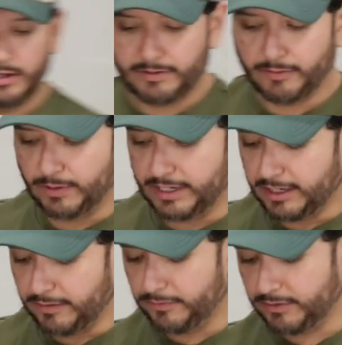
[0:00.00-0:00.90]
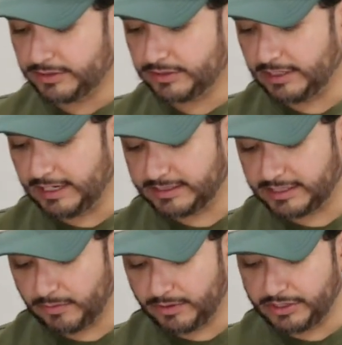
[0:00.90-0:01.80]
Be really careful because the last
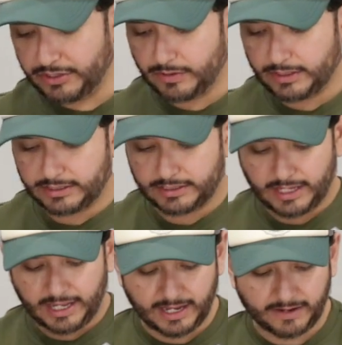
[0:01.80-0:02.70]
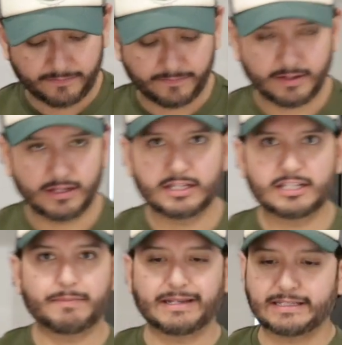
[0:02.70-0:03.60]
thing you wanna do is have
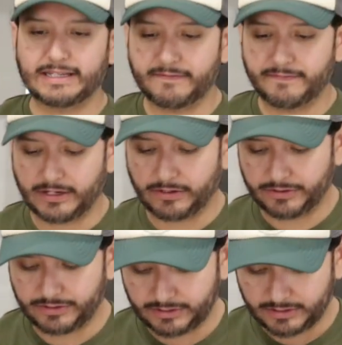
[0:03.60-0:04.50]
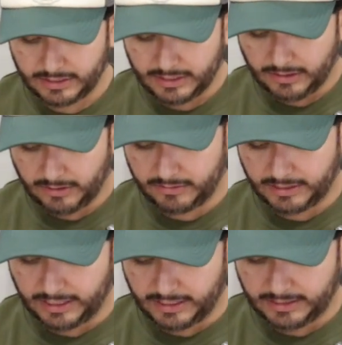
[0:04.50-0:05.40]
spicy fingers all
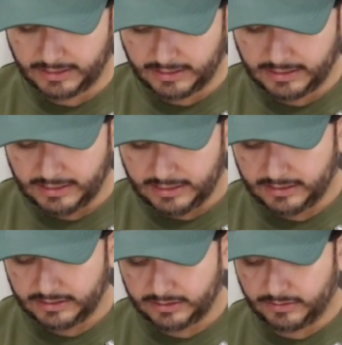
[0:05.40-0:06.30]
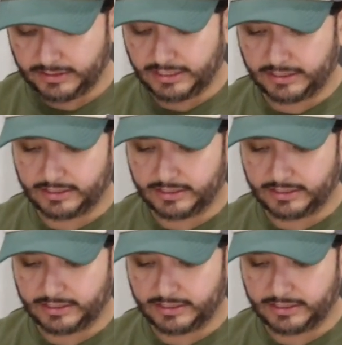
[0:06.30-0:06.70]
day. So I take